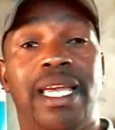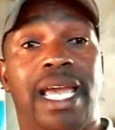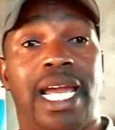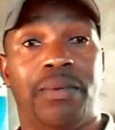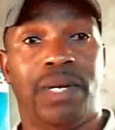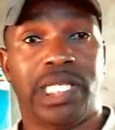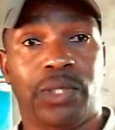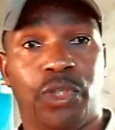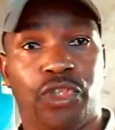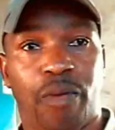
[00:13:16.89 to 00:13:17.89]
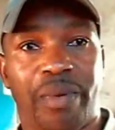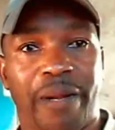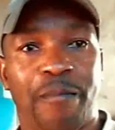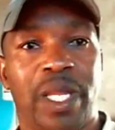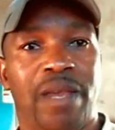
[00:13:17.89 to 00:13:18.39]
and we are still dropping
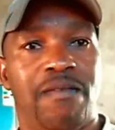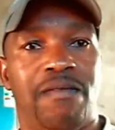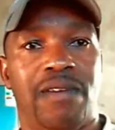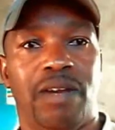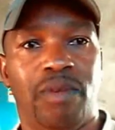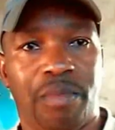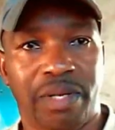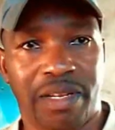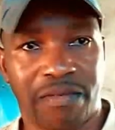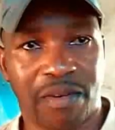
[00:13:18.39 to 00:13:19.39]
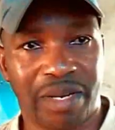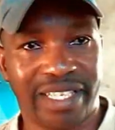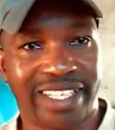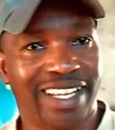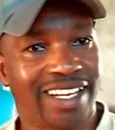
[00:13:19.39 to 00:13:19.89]
valuable
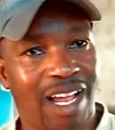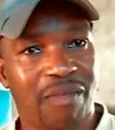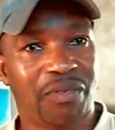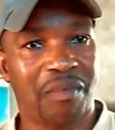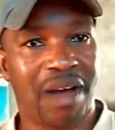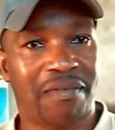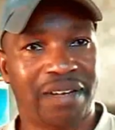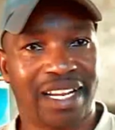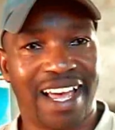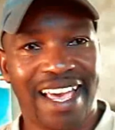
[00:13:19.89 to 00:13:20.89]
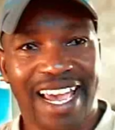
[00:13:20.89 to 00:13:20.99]
information that comes from Africa.